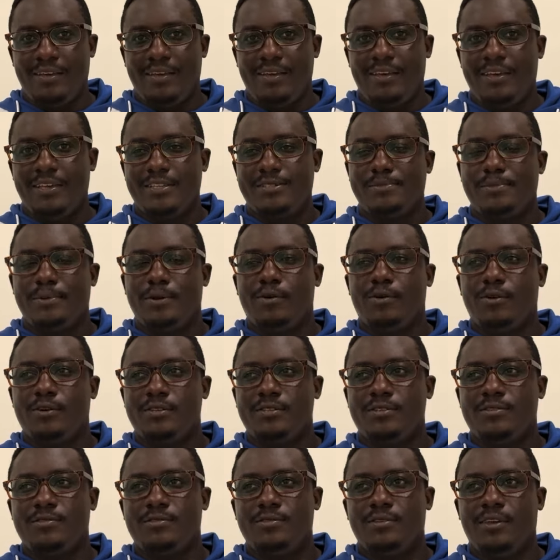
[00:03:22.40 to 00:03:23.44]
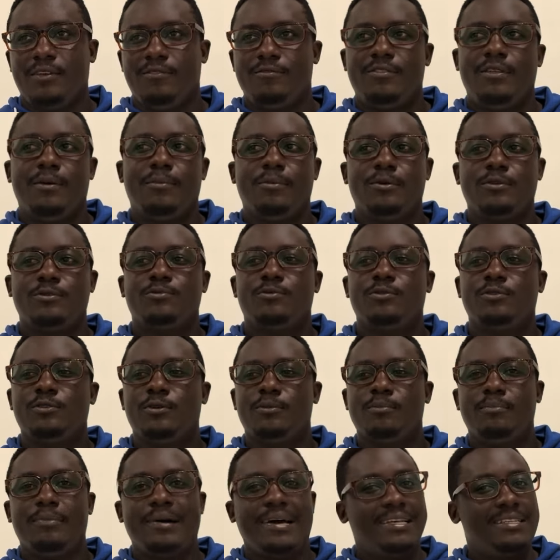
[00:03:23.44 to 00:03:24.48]
It's because if the mosquito
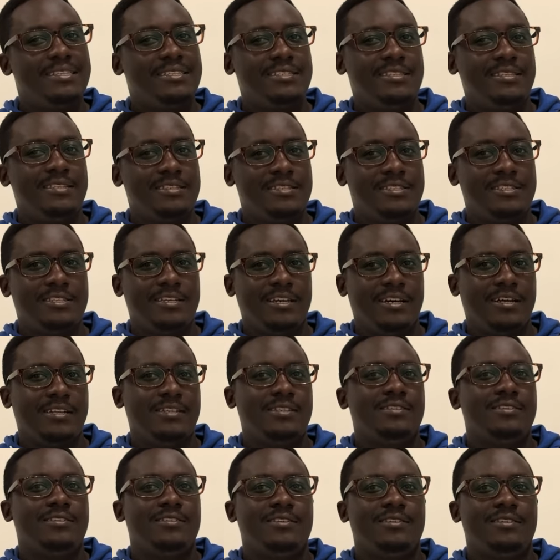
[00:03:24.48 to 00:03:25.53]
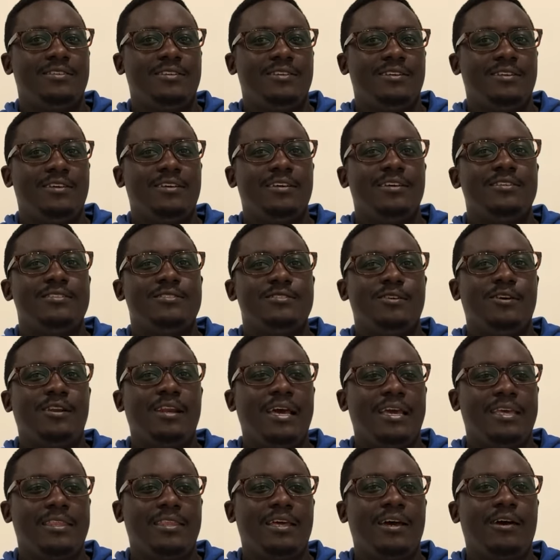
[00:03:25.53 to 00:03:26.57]
bites this child, it's not
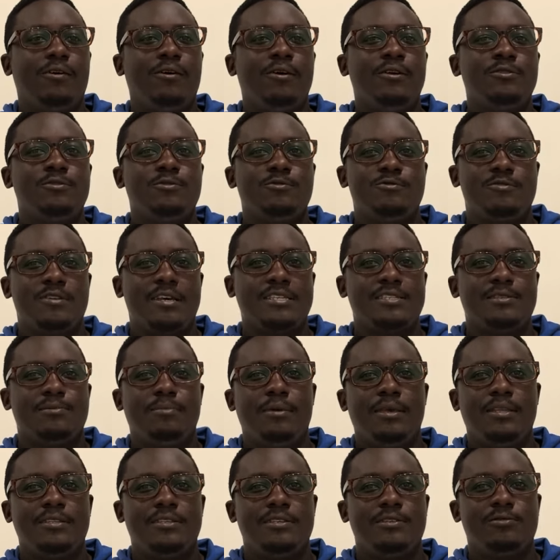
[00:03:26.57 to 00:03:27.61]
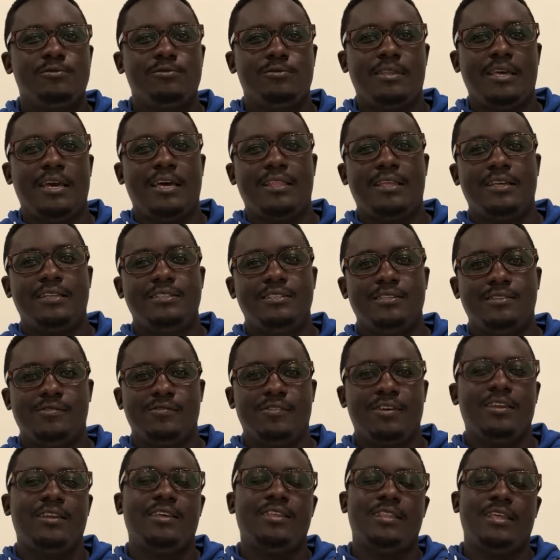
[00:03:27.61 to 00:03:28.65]
like they're going to transmit it to the other
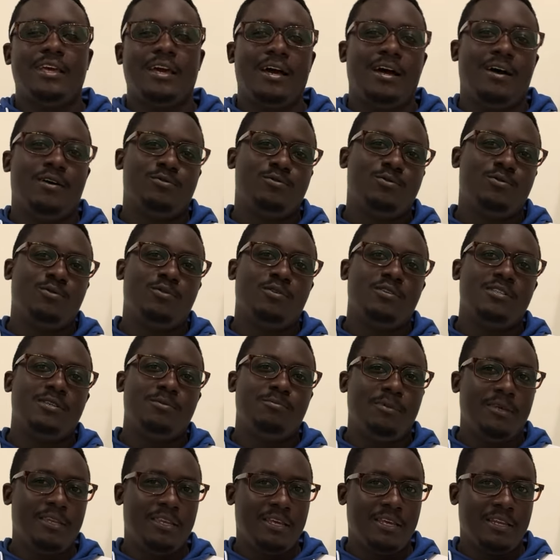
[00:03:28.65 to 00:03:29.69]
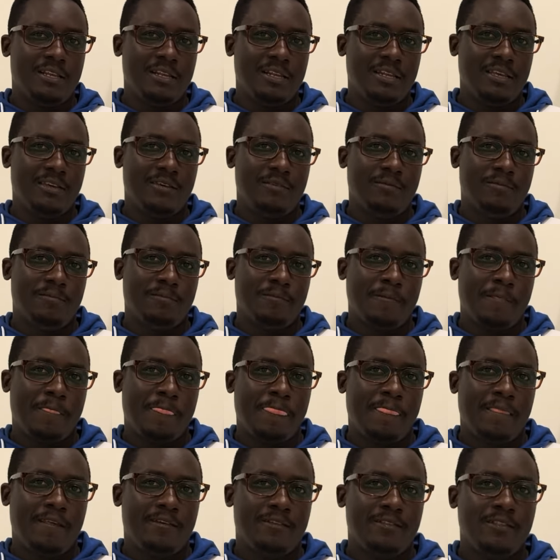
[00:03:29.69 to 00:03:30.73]
children in the household immediately.
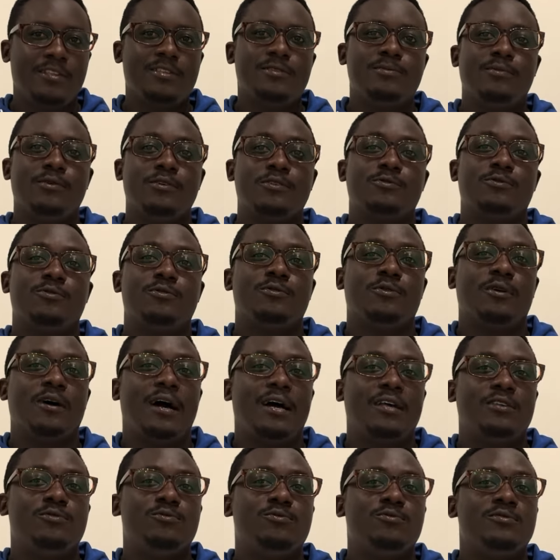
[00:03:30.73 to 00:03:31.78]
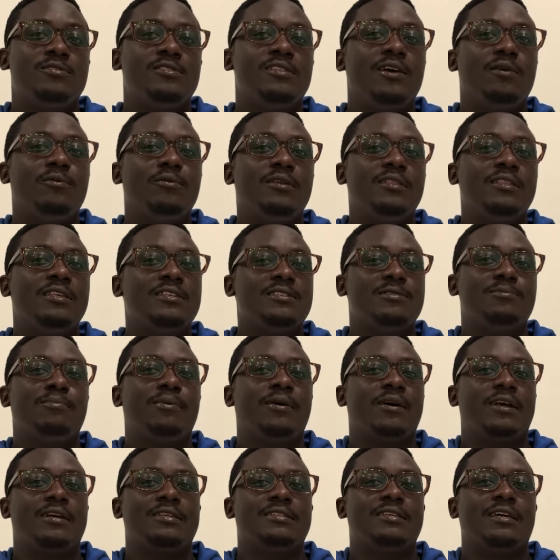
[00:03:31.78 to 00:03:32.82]
This mosquito has to stay with these
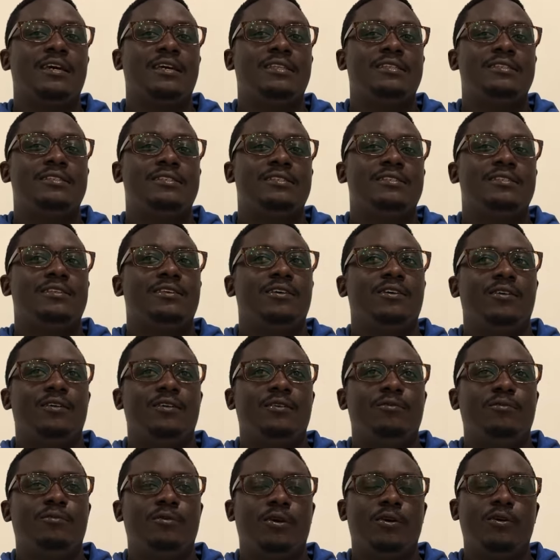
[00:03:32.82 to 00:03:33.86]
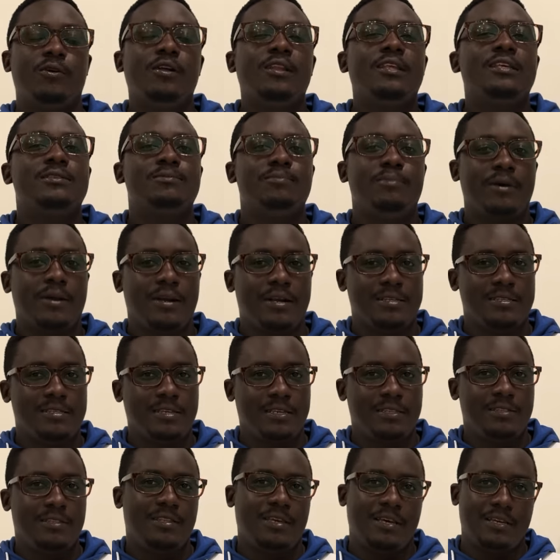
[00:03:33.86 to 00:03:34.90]
parasites. We call it
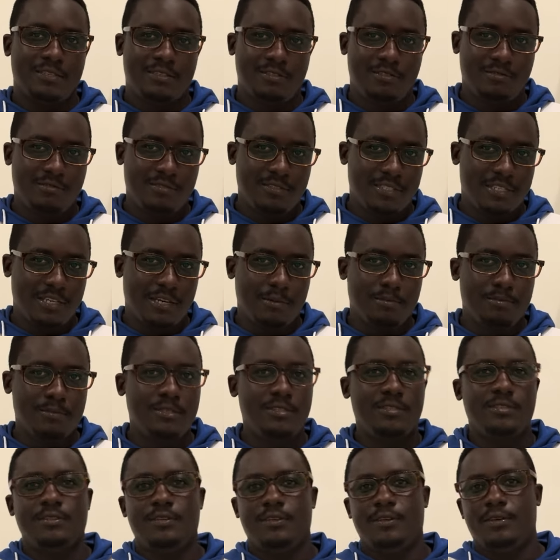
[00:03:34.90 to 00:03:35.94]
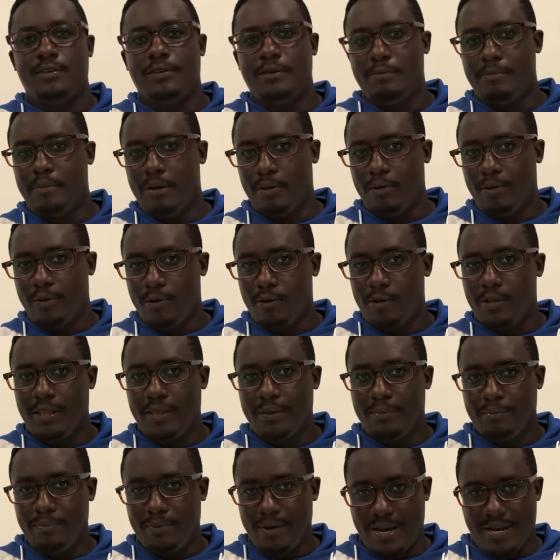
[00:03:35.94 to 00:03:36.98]
parasite. They are still germs, but we call
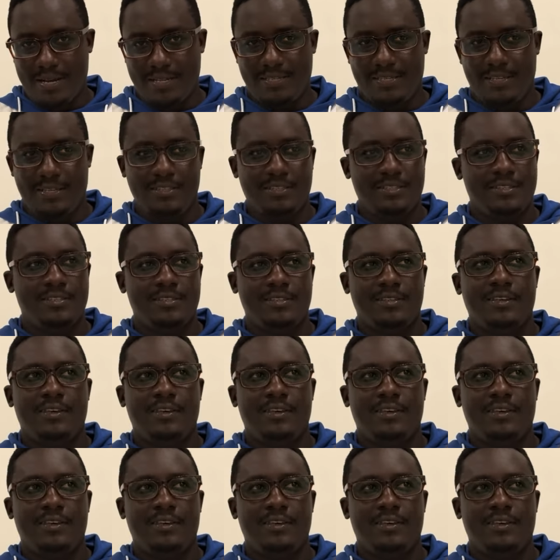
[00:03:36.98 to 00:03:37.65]
them parasites.